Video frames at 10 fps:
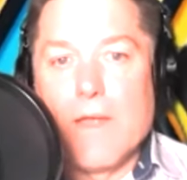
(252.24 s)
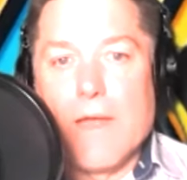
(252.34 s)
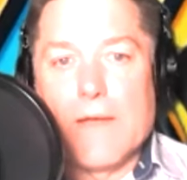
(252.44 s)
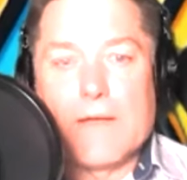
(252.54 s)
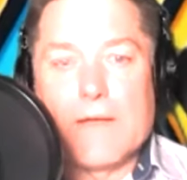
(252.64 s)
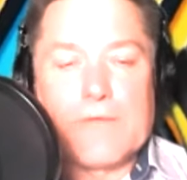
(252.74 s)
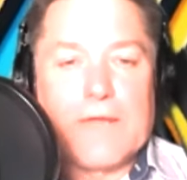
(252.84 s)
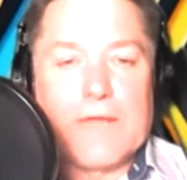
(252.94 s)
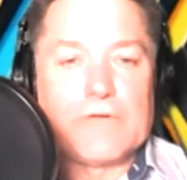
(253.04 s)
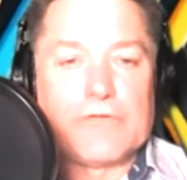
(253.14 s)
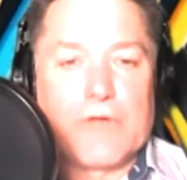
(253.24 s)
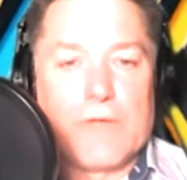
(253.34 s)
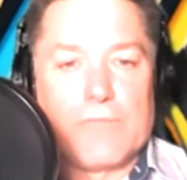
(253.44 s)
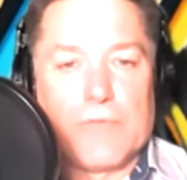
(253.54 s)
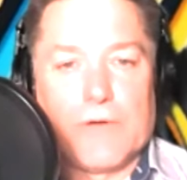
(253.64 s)
And he was asking
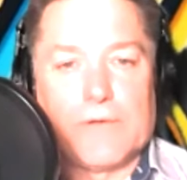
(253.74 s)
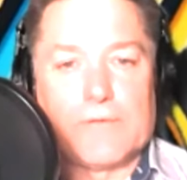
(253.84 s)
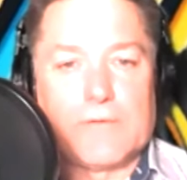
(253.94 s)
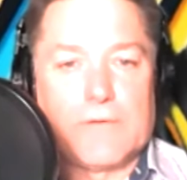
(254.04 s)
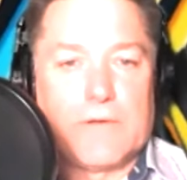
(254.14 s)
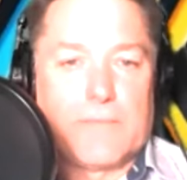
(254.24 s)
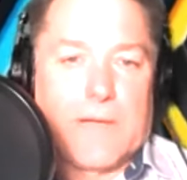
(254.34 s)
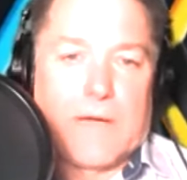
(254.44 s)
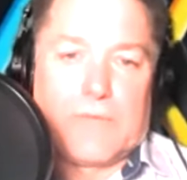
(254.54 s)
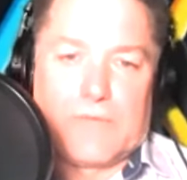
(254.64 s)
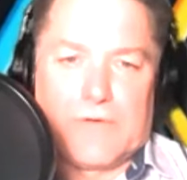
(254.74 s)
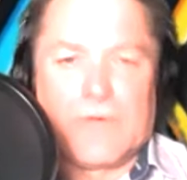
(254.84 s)
John Voight about,